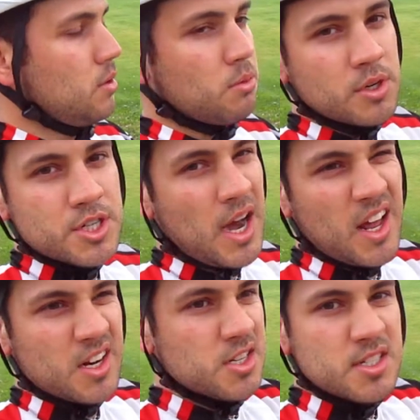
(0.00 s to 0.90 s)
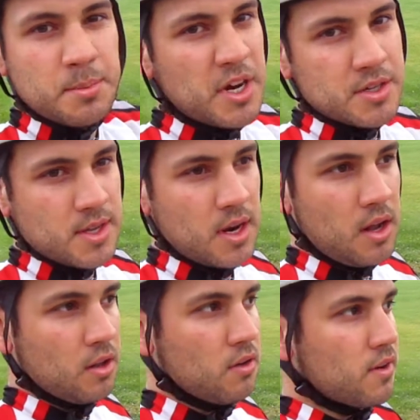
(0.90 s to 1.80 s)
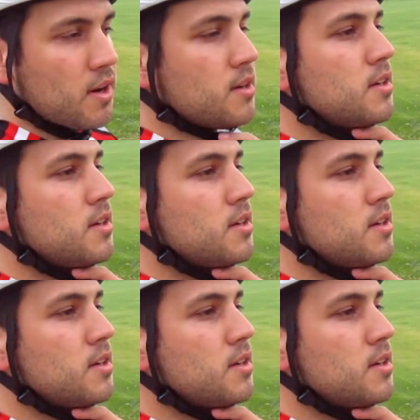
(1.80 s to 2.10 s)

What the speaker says: which kind of just smears it all over.